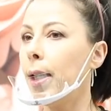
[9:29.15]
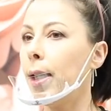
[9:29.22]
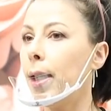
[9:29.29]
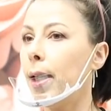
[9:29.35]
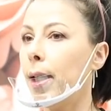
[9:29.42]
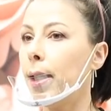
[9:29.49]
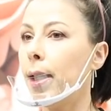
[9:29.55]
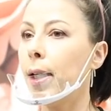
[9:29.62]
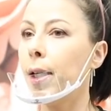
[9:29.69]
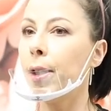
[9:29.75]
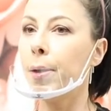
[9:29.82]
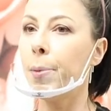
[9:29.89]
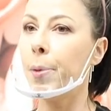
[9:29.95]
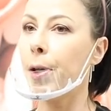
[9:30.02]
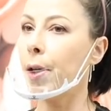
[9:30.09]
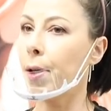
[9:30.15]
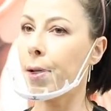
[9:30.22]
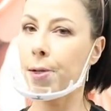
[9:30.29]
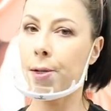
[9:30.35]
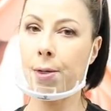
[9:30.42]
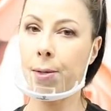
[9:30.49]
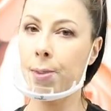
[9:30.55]
and it could be
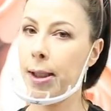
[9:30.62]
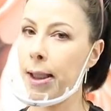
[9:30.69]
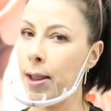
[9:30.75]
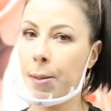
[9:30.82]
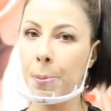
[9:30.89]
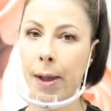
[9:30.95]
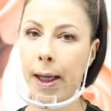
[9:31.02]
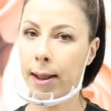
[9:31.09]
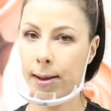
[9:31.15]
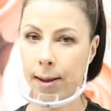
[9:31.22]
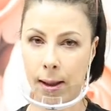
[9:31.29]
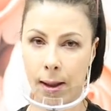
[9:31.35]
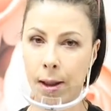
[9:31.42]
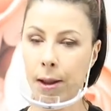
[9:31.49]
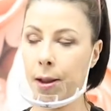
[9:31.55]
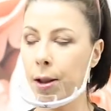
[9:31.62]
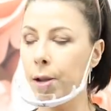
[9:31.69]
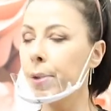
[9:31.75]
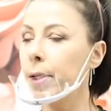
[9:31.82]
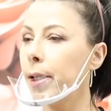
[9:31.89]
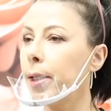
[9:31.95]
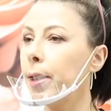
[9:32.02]
also tanning beds are
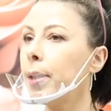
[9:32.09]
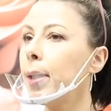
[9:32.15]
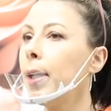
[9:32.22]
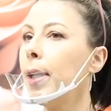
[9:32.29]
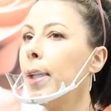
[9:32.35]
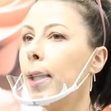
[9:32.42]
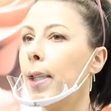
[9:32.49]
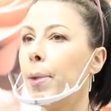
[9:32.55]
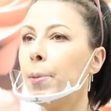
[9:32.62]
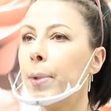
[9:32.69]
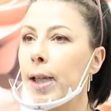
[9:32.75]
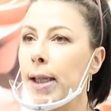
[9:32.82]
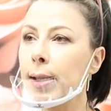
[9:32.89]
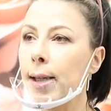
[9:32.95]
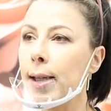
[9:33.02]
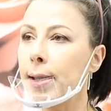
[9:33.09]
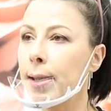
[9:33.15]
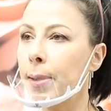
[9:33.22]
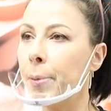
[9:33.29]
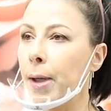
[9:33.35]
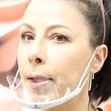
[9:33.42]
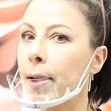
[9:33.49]
included. And when I say
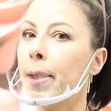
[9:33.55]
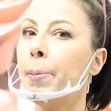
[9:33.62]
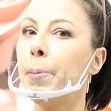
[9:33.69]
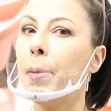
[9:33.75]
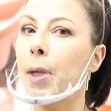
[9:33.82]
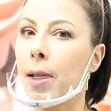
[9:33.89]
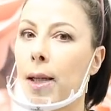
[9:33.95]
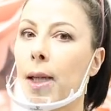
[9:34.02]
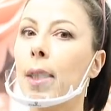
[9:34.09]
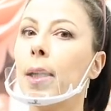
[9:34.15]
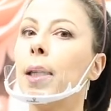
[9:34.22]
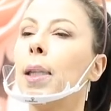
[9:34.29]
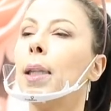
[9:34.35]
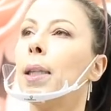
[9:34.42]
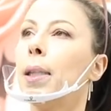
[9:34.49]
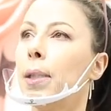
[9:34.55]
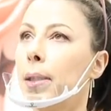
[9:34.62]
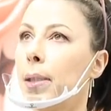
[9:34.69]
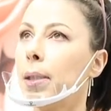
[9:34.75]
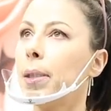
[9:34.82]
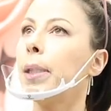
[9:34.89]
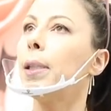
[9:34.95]
sunbathing, meaning
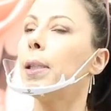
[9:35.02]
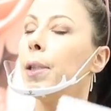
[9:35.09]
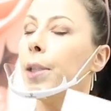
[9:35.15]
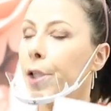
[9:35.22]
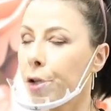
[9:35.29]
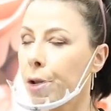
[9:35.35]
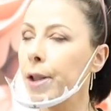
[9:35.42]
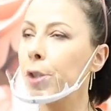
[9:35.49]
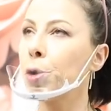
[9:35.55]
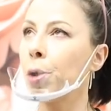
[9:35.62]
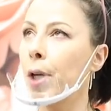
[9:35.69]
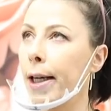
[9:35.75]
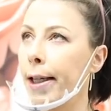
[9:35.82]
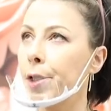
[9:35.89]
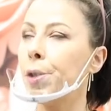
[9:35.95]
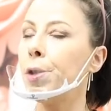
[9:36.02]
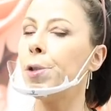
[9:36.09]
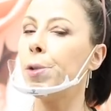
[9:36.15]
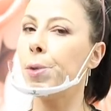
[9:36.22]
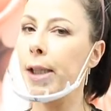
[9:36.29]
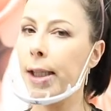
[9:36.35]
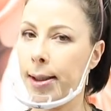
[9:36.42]
literally trying
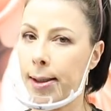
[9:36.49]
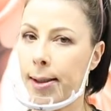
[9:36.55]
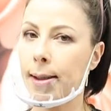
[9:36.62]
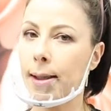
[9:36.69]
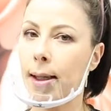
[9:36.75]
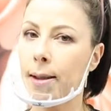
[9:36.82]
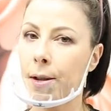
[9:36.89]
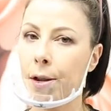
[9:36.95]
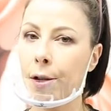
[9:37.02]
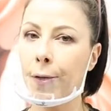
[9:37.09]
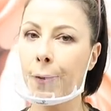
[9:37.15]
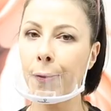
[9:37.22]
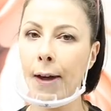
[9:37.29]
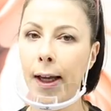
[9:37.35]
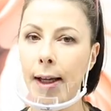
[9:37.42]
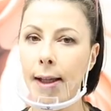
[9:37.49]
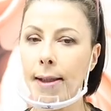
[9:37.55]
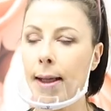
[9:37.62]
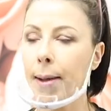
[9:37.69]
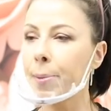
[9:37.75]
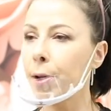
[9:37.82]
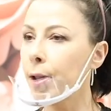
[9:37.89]
to get sun on your face.
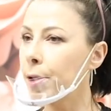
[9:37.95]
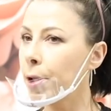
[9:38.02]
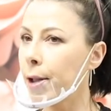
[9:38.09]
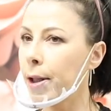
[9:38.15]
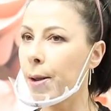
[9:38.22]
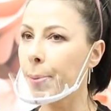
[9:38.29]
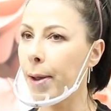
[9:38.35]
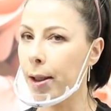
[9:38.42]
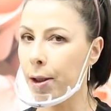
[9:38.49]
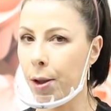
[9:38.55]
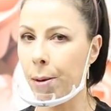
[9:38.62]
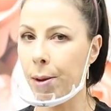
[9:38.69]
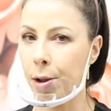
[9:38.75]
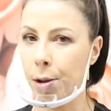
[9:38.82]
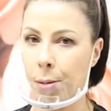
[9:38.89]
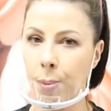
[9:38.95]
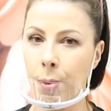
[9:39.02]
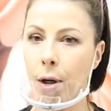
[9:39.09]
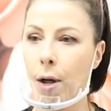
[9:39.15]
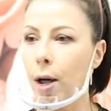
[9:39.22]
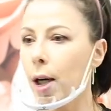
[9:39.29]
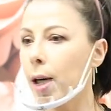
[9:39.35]
Mm -hmm. I'm not talking about going to
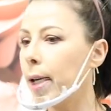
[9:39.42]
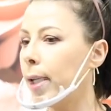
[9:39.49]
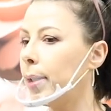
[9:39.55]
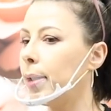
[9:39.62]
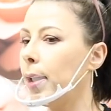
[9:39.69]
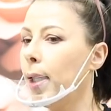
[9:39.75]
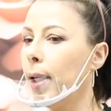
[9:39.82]
work and